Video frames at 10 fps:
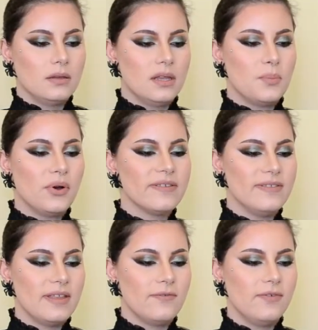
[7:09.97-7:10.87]
The boy's
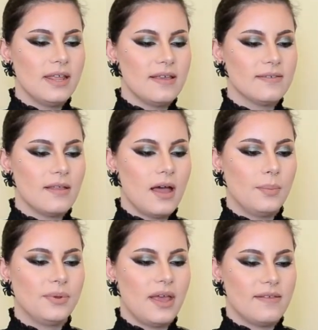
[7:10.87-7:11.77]
sniffling
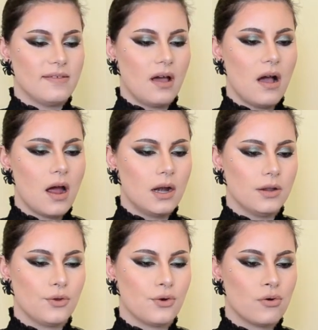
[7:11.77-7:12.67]
stopped as a hard,
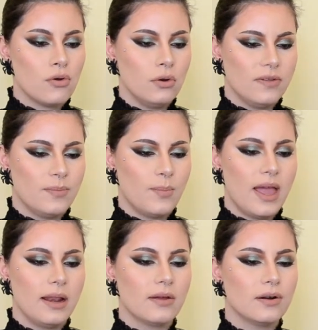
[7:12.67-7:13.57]
cruel
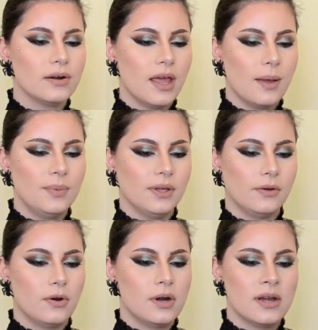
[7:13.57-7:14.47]
smile curled up the
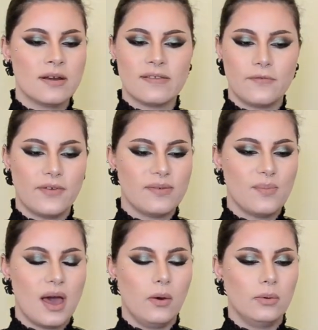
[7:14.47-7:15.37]
corners of his
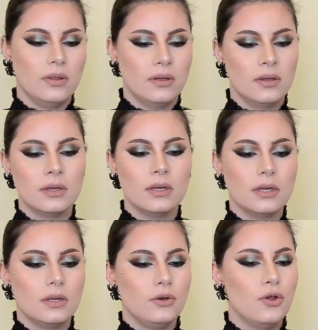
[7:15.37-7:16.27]
mouth.
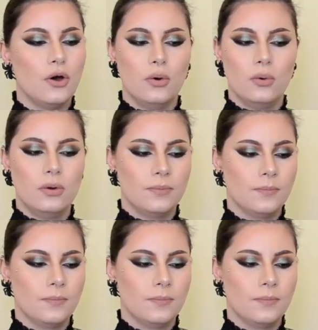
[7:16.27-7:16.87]
No.